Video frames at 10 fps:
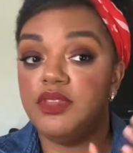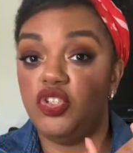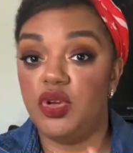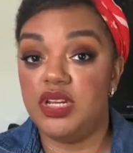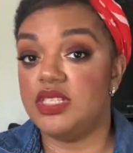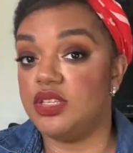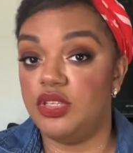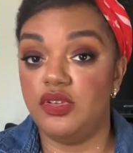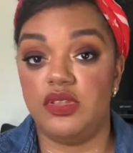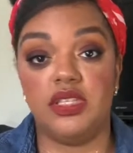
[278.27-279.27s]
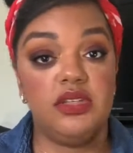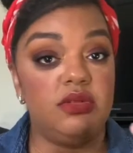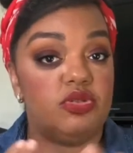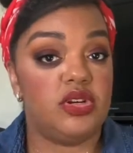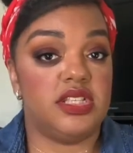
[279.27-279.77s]
join us on
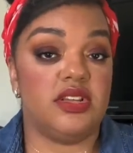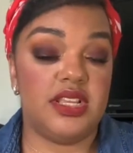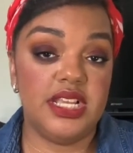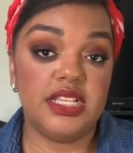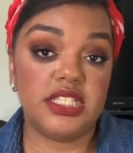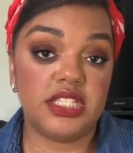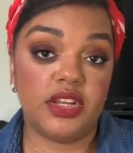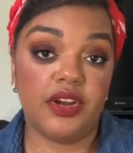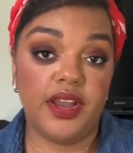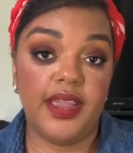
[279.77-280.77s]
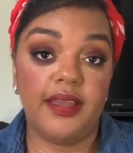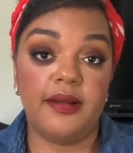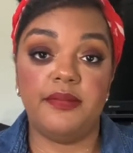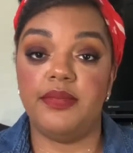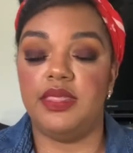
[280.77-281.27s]
YouTube, join us on
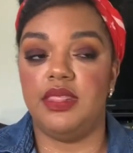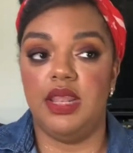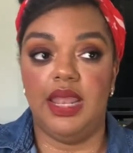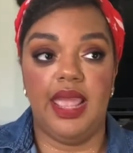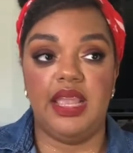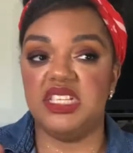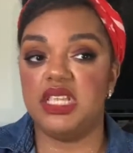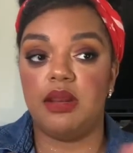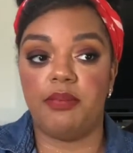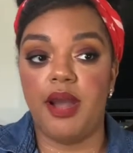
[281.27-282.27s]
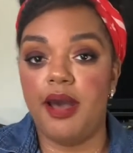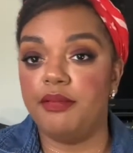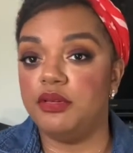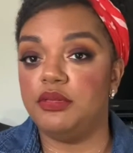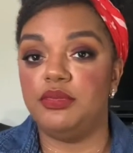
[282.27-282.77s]
Instagram. Like, it's not a
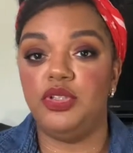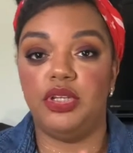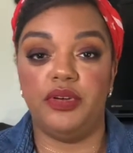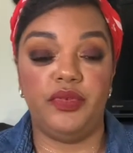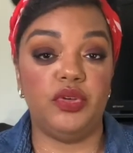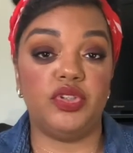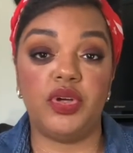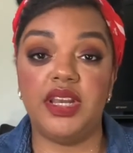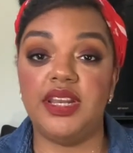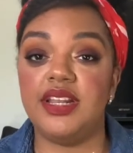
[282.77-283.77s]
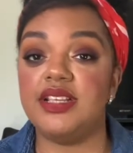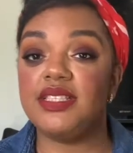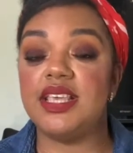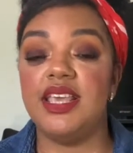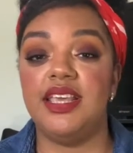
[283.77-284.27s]
problem. You know, if you're joining us,
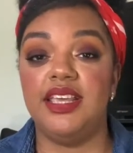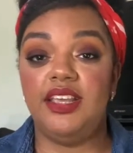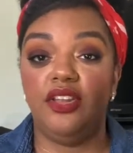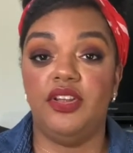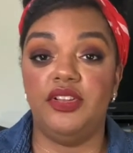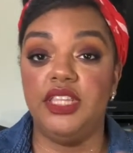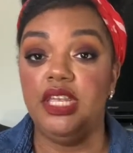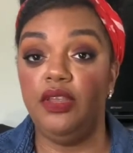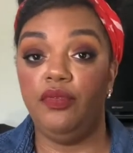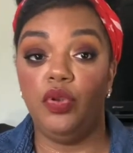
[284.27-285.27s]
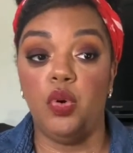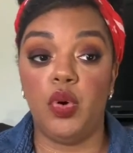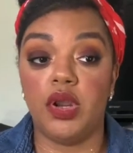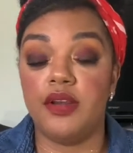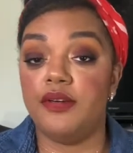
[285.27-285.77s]
you know, leave
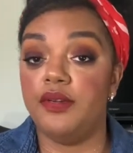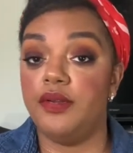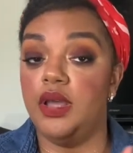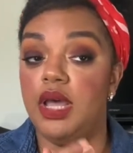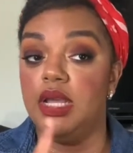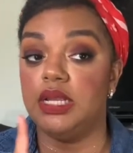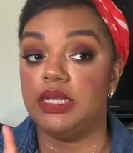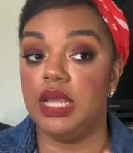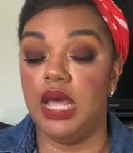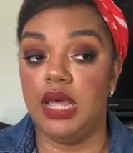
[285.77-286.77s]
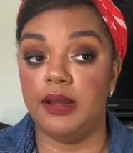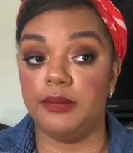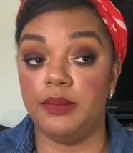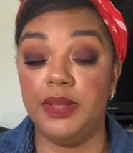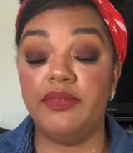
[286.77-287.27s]
your
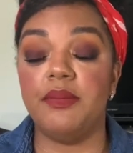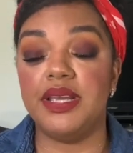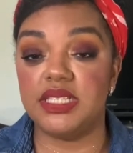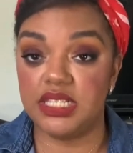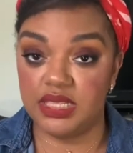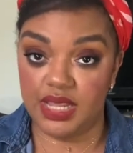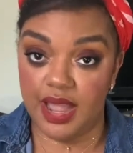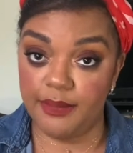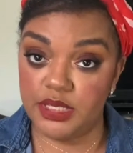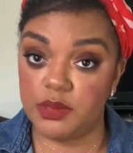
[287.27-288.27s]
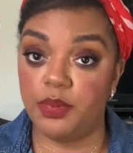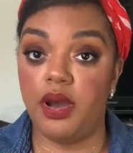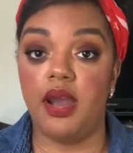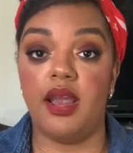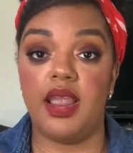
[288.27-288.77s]
Um, leave a message in the comments
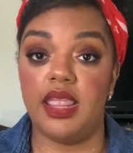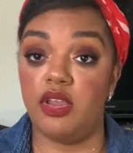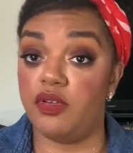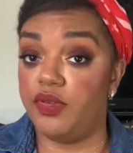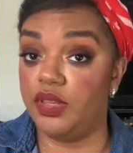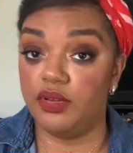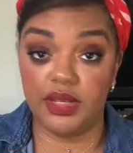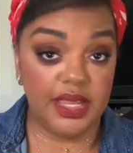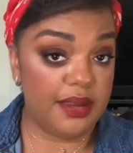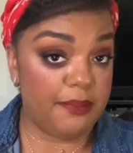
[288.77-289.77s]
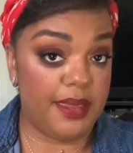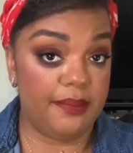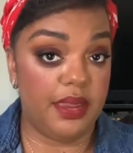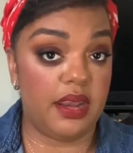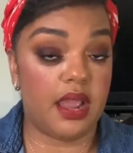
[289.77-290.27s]
bar and your video link
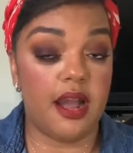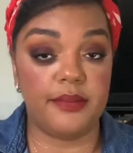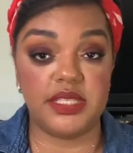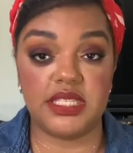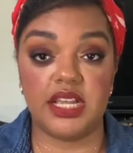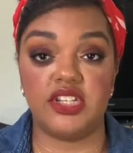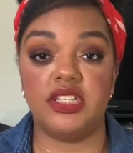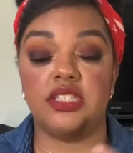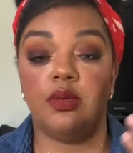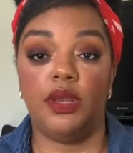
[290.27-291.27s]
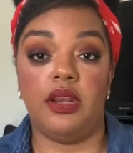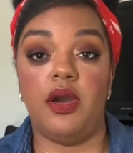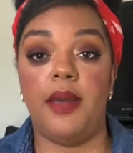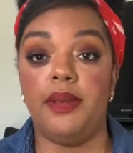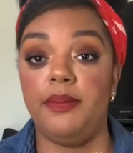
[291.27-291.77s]
maybe in the comment section, so we can know
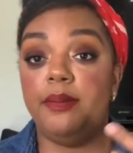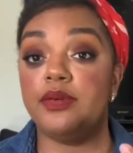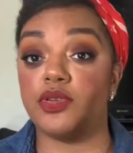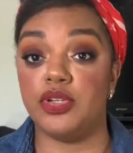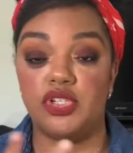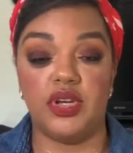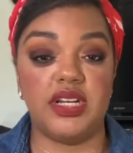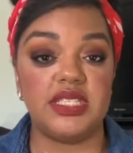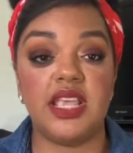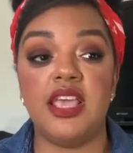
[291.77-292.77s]
how many people is going to join us.